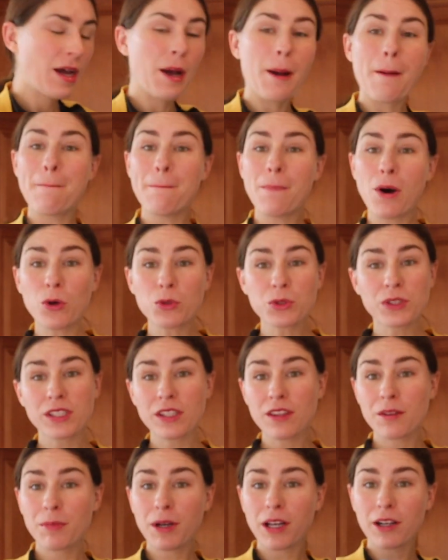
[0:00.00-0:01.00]
Most
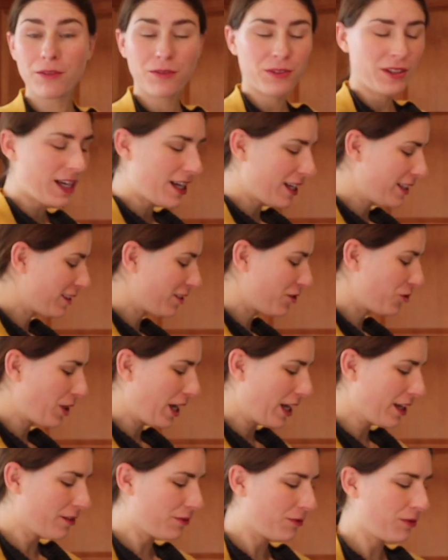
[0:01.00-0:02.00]
of the butterflies and
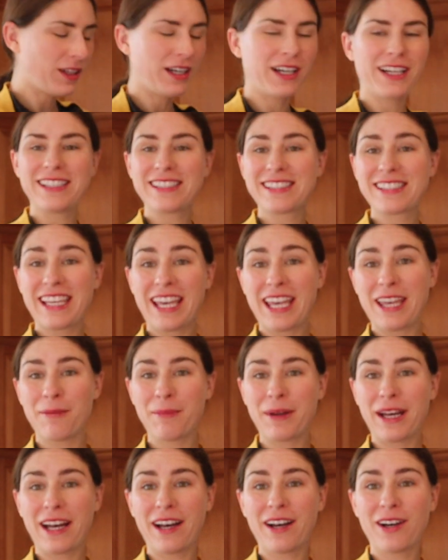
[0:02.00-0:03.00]
dragonflies
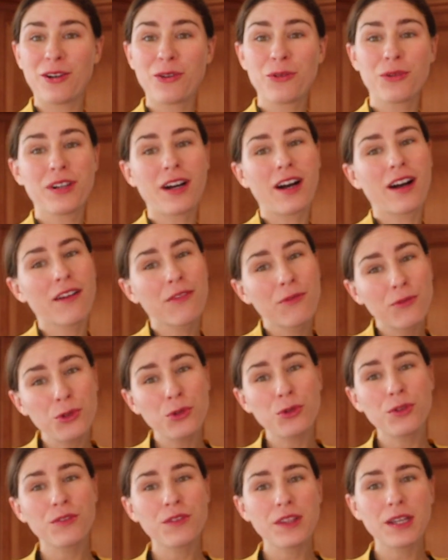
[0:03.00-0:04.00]
came out. A
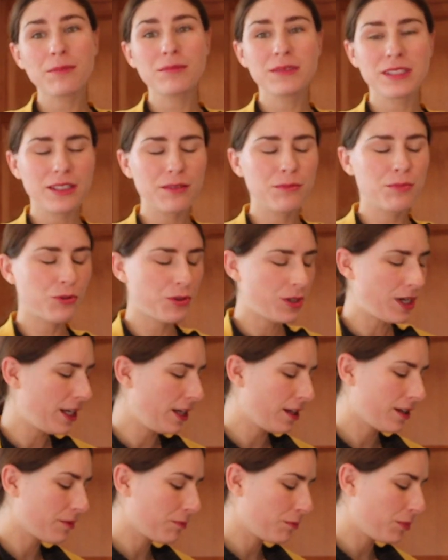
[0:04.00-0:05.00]
few of them did
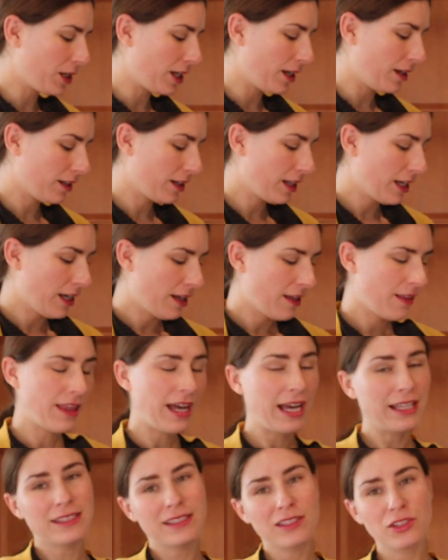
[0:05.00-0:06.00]
break, but
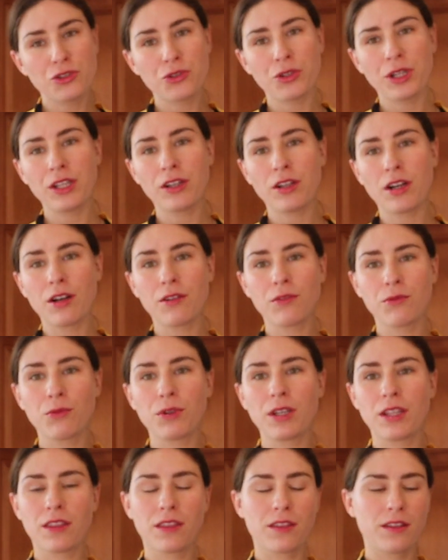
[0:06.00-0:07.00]
that's the trade-off
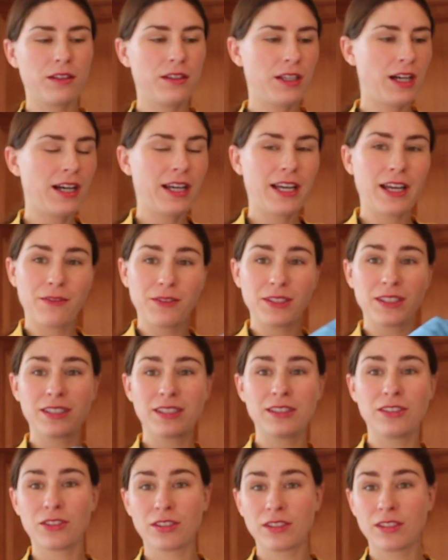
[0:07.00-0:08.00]
with not having
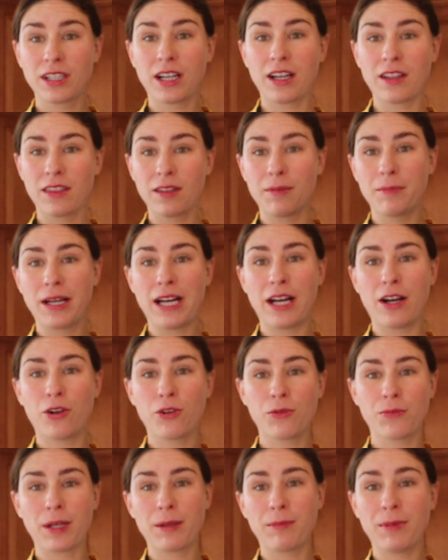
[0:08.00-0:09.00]
to cut them
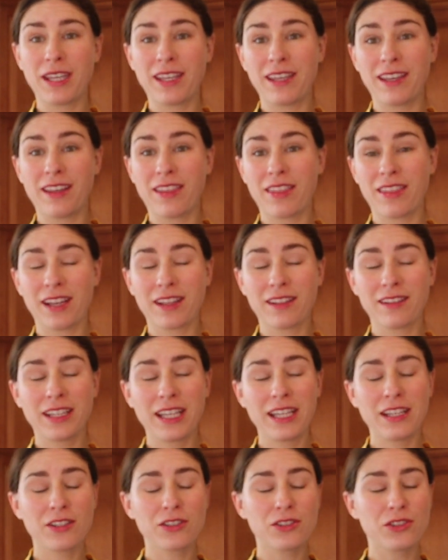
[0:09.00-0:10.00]
out by making a thick
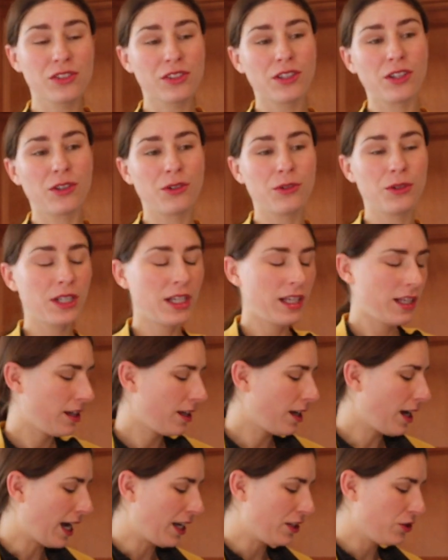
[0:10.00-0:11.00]
layer. So
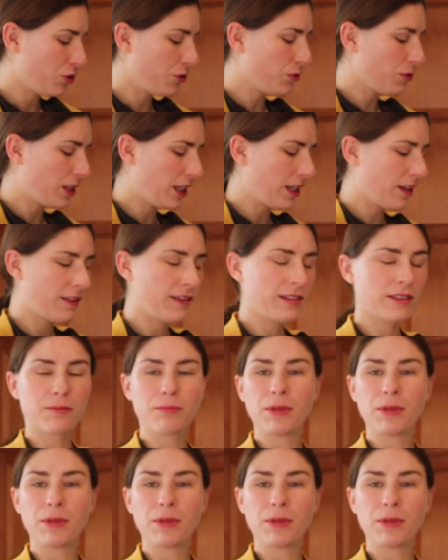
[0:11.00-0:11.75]
I do like this